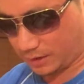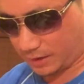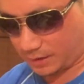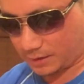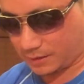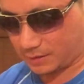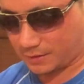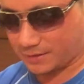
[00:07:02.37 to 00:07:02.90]

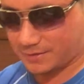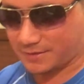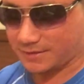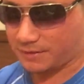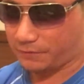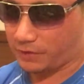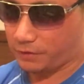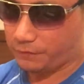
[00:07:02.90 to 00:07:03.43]
And this is
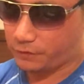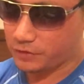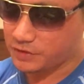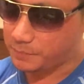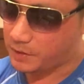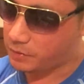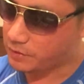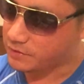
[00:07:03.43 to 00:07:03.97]
the very first
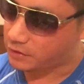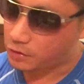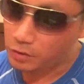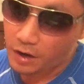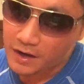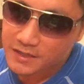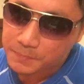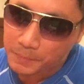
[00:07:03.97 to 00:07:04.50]
appearance of
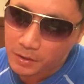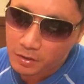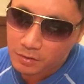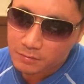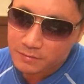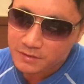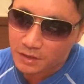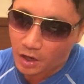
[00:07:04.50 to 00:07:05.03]

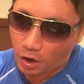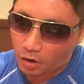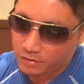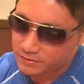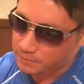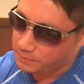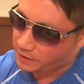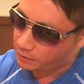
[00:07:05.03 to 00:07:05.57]
Crossbones.
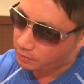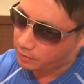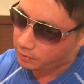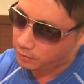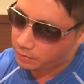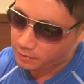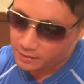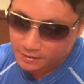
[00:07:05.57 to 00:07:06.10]
Awesome
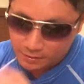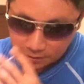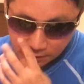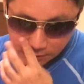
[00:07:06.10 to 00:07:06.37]
character.